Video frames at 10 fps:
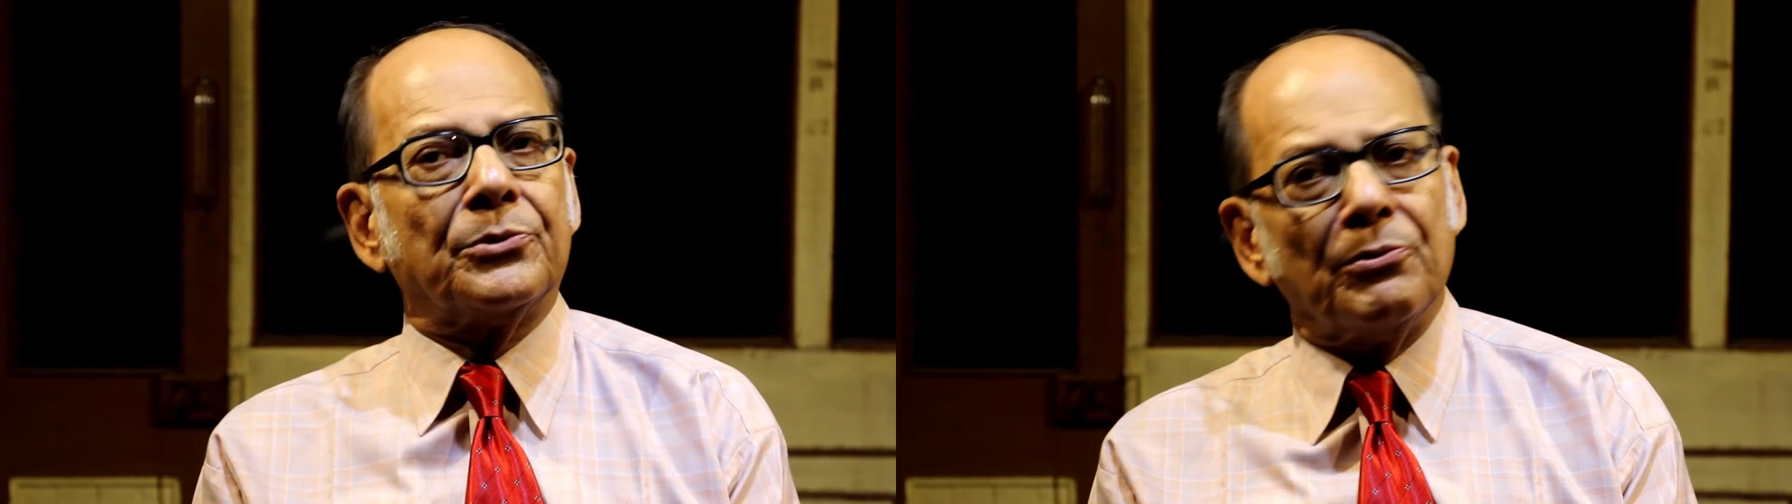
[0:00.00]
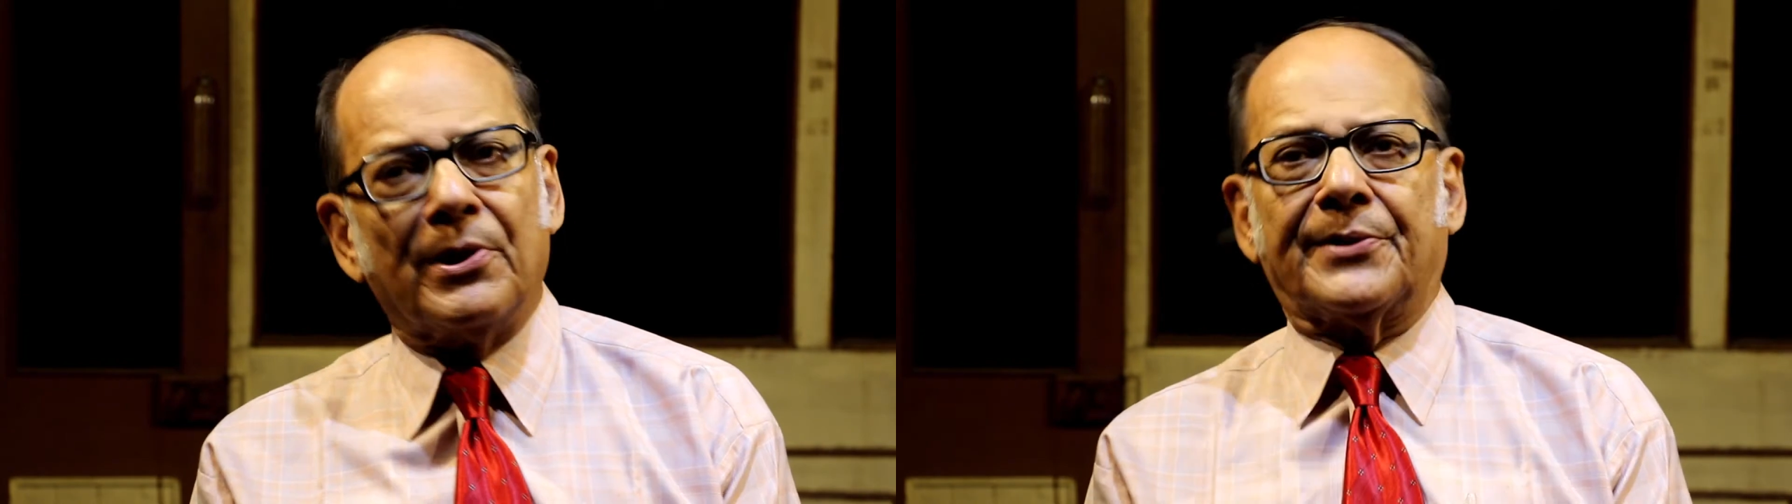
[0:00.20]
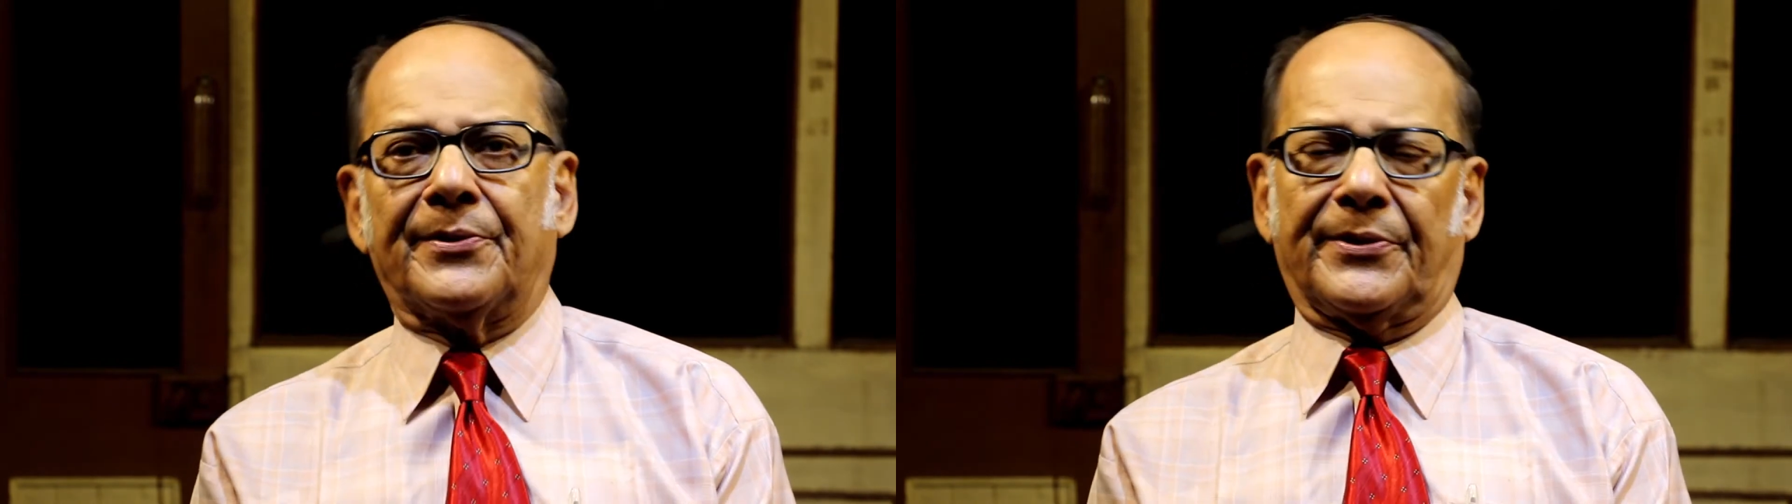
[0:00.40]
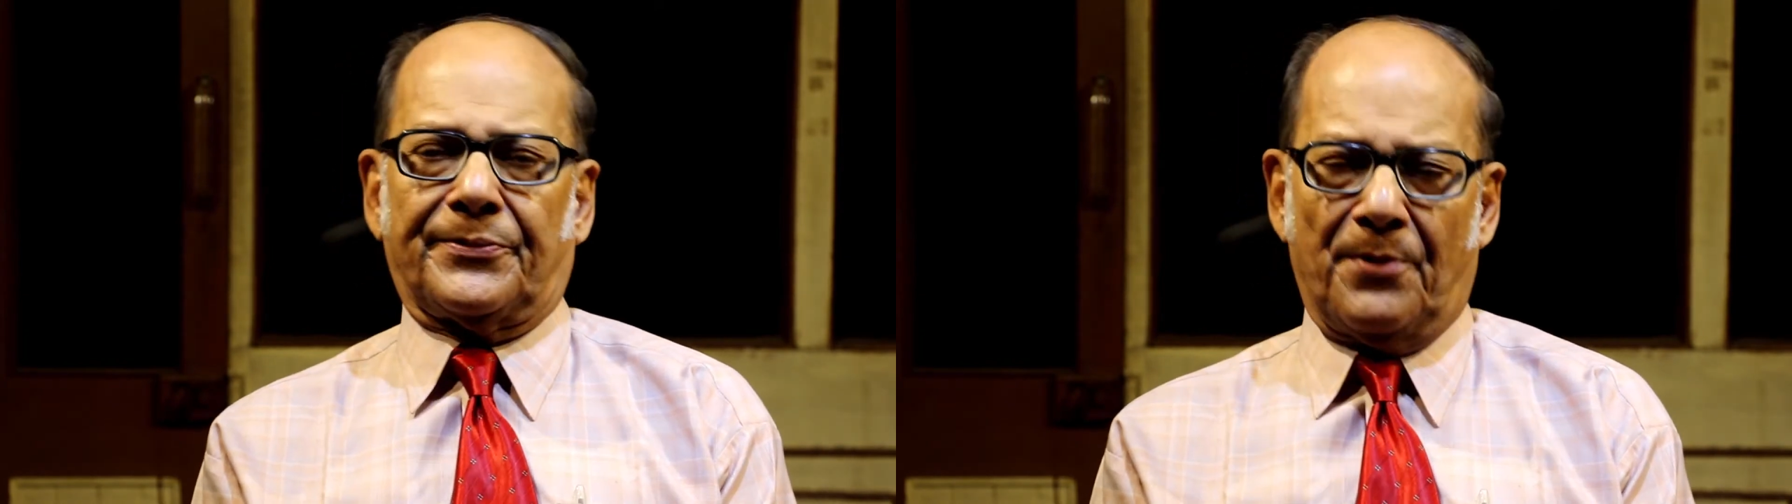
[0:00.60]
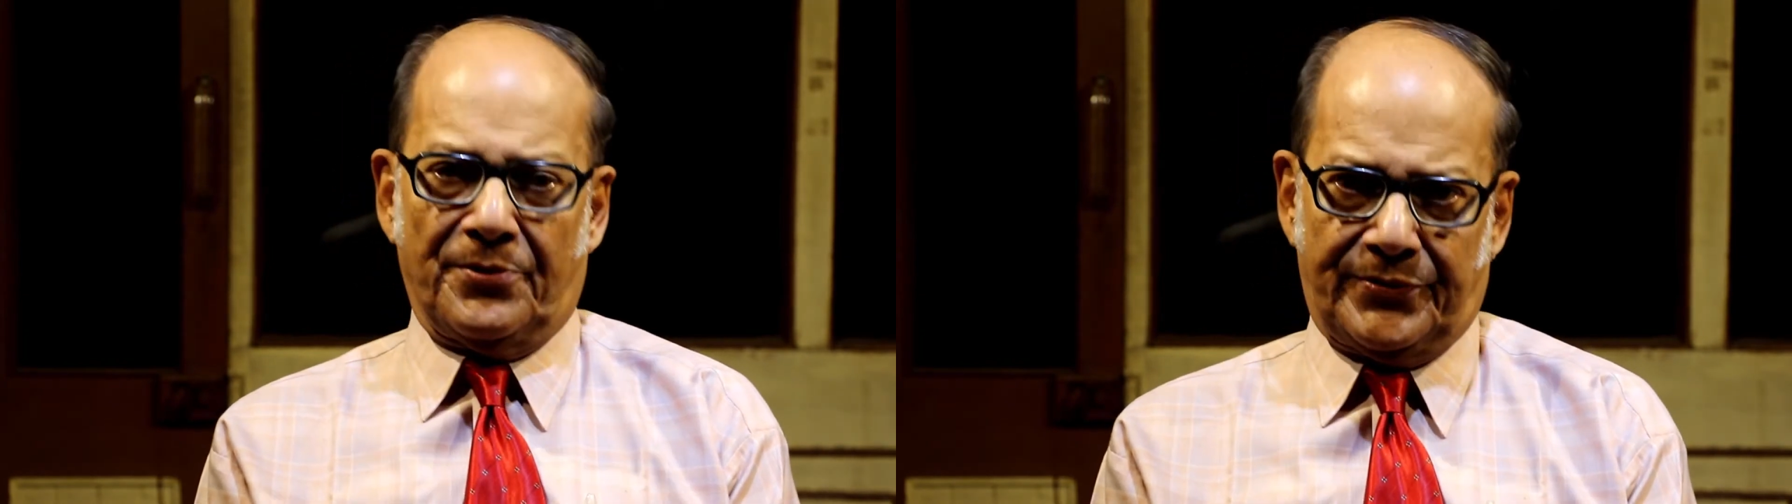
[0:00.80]
toward
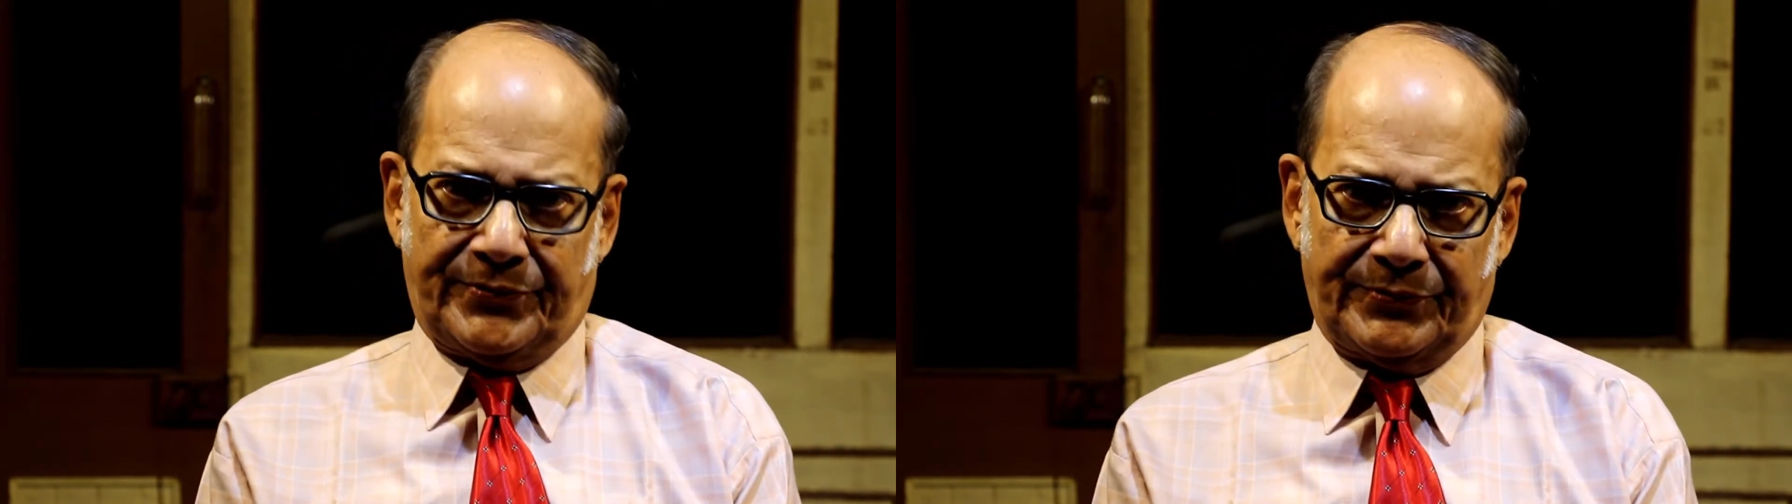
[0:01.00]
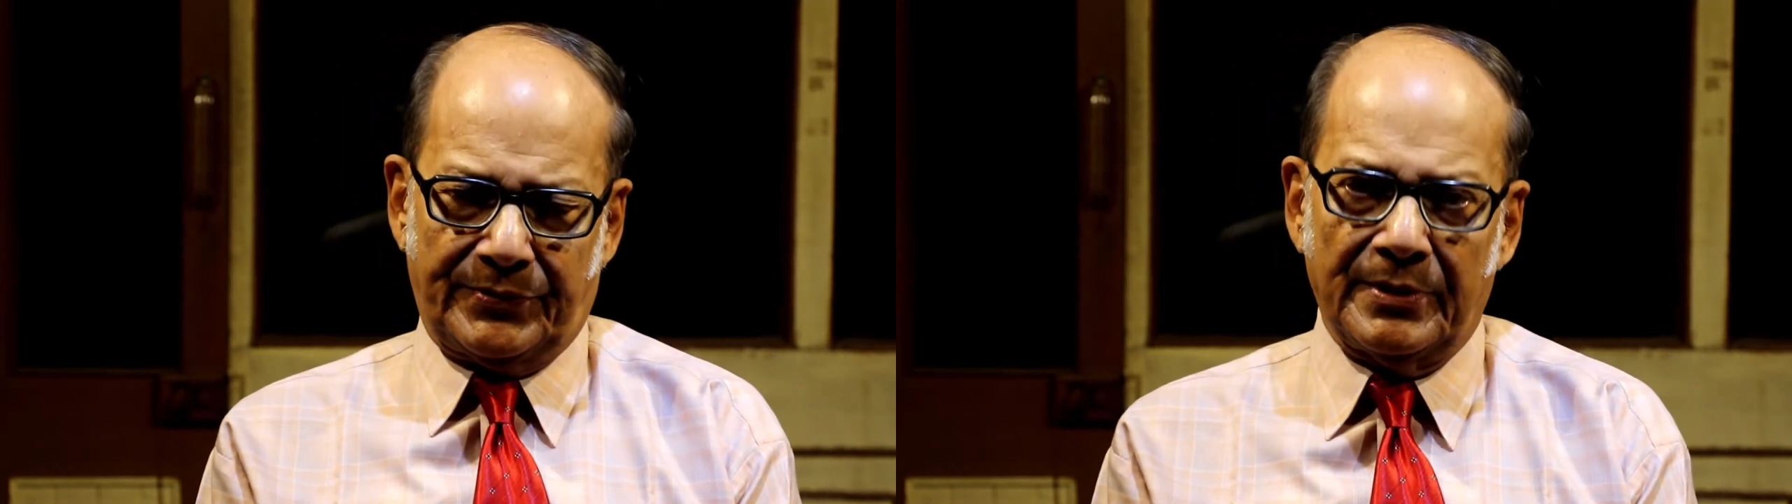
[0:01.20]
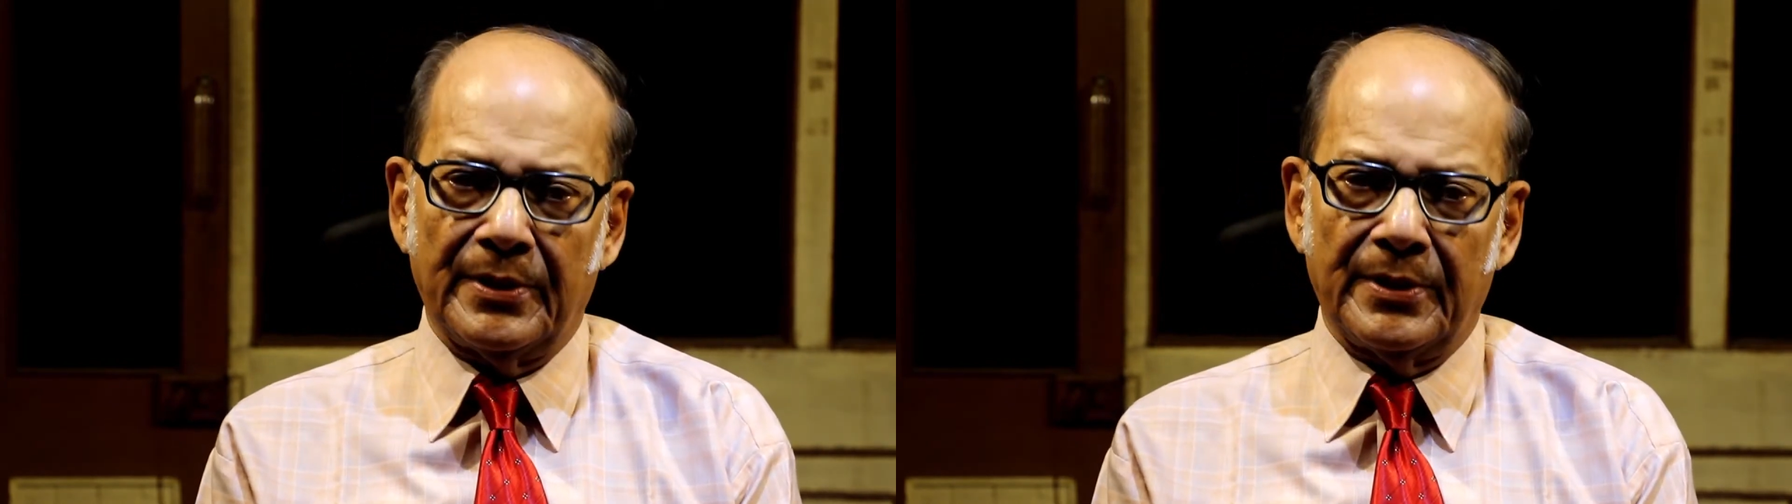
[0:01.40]
response.